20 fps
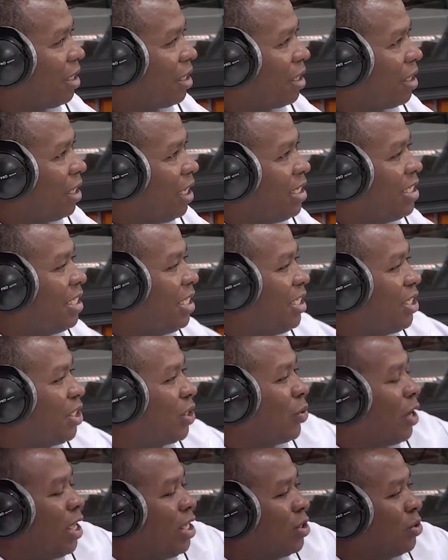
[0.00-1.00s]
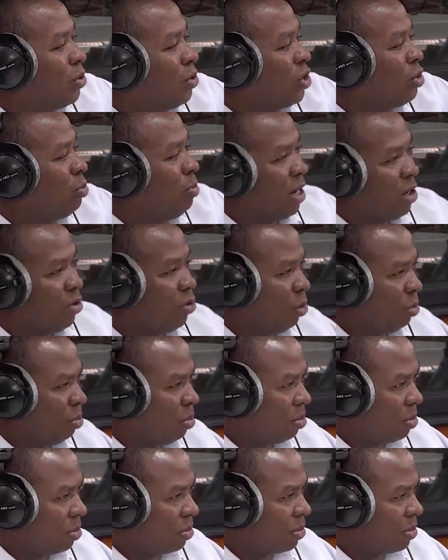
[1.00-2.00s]
it is so-and-so's bedroom.
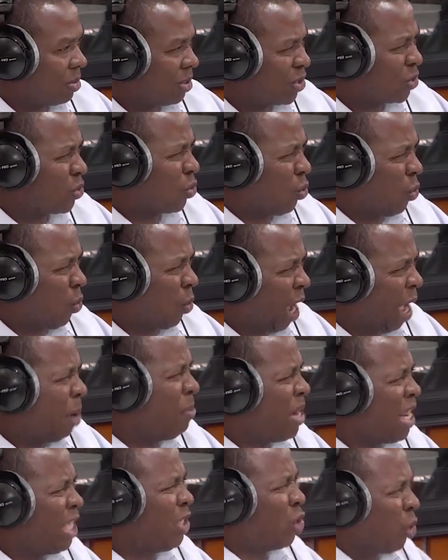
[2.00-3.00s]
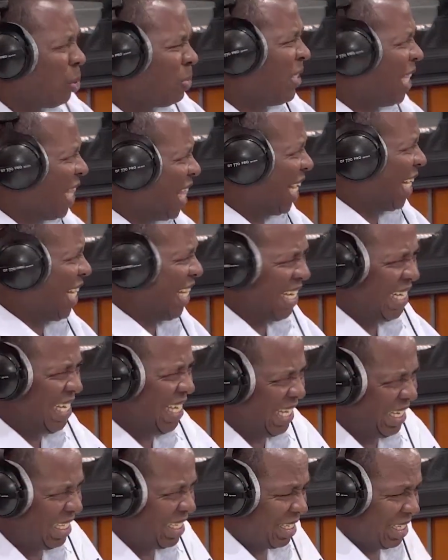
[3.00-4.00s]
So how many jobs did that
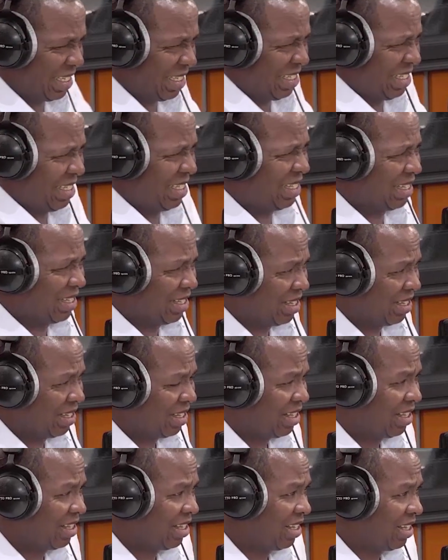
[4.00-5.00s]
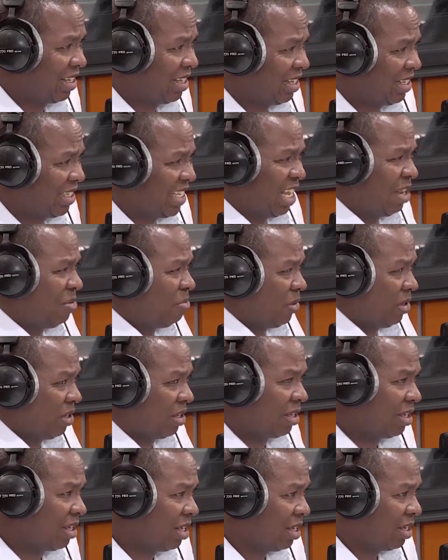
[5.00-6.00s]
create? Tell me.
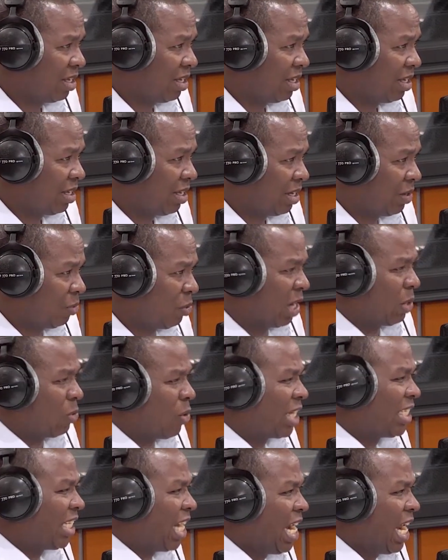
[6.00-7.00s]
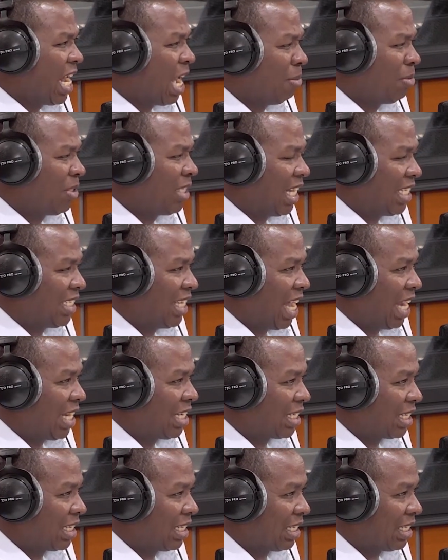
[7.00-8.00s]
What incomes does that
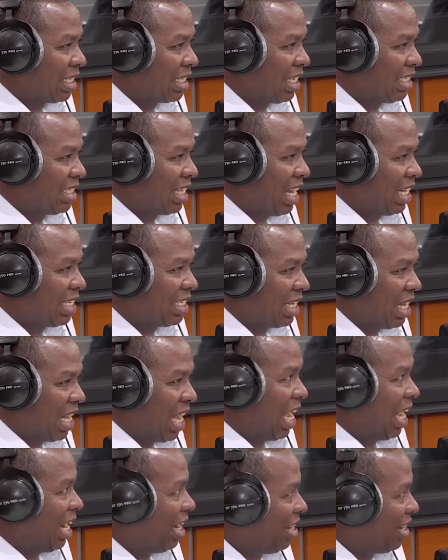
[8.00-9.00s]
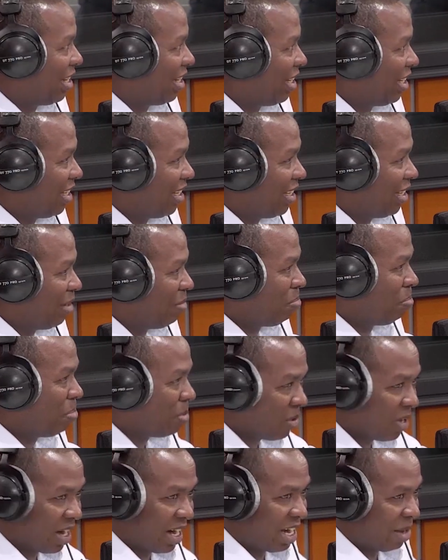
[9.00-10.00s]
add?
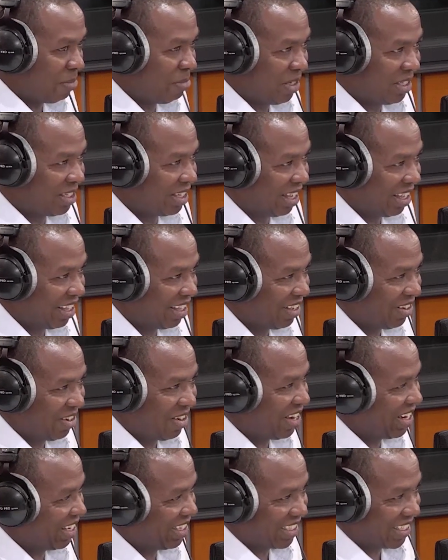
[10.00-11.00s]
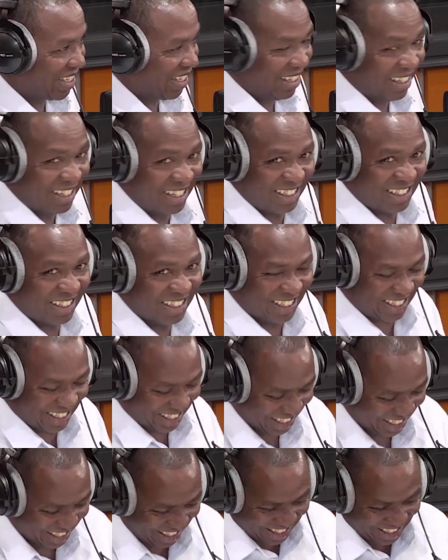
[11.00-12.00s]
Pure kabisa. Honestly.
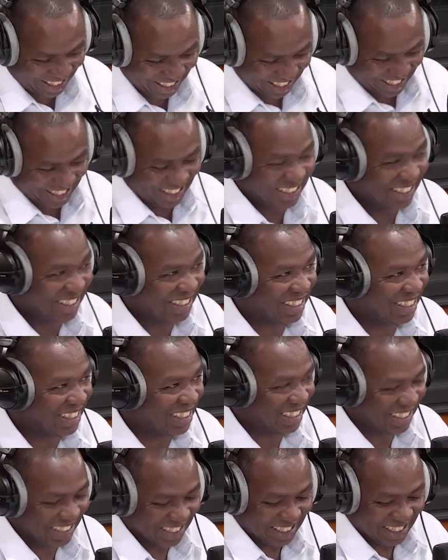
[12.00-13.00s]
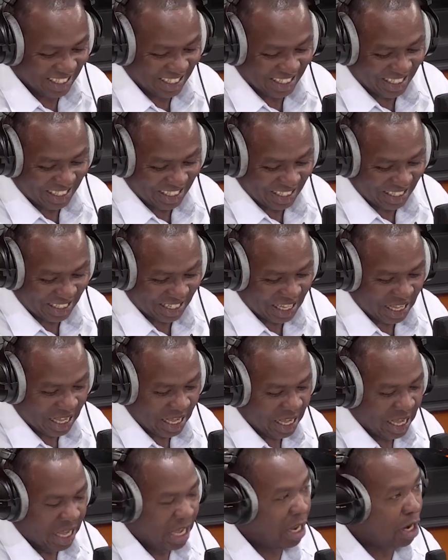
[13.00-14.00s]
You politic to get to leadership so
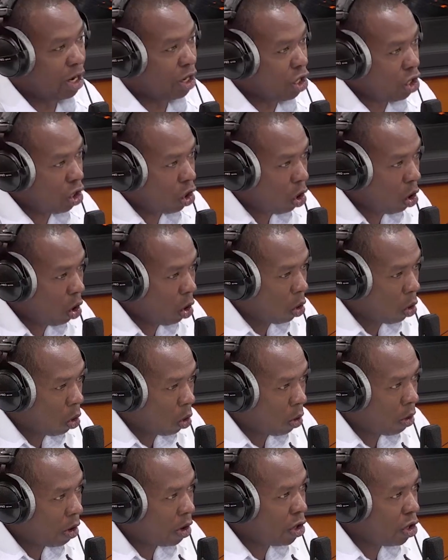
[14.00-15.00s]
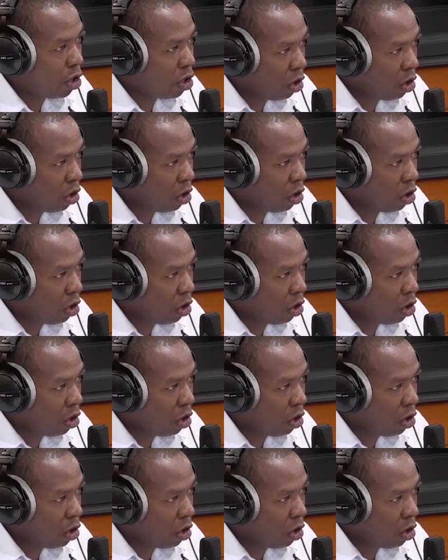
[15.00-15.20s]
that you can actually create the jobs.